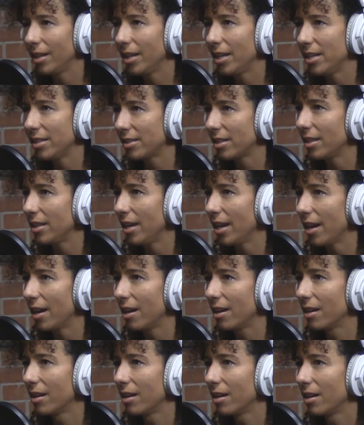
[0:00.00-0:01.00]
He said, yeah,
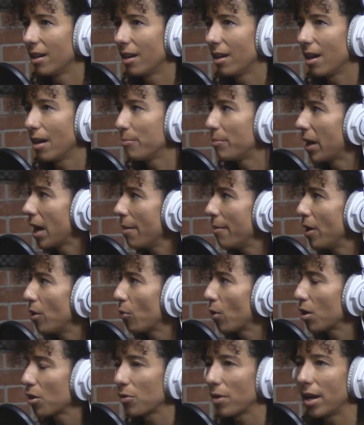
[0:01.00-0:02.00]
but I'm at
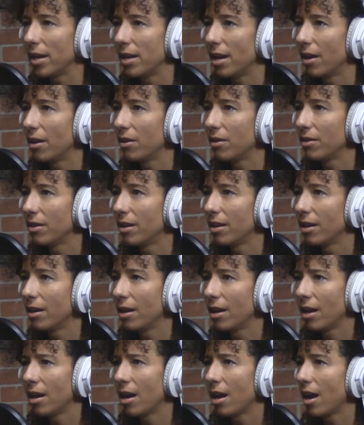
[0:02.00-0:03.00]
work right now.
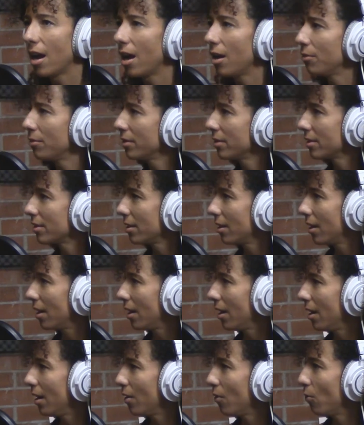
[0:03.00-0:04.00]
I was
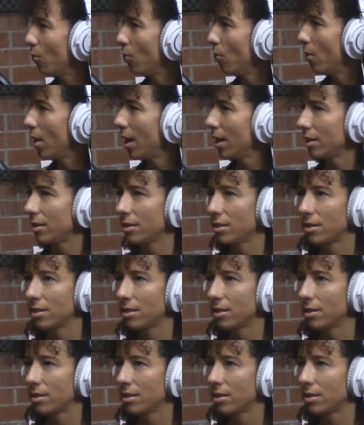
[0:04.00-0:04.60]
like, what?